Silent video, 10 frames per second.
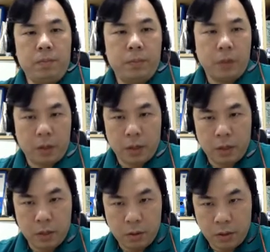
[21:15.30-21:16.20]
Okay,
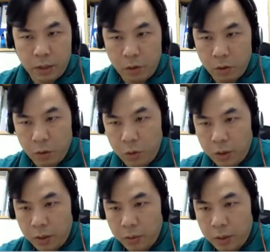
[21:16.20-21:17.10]
now that
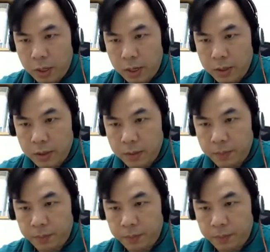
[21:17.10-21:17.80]
concludes our last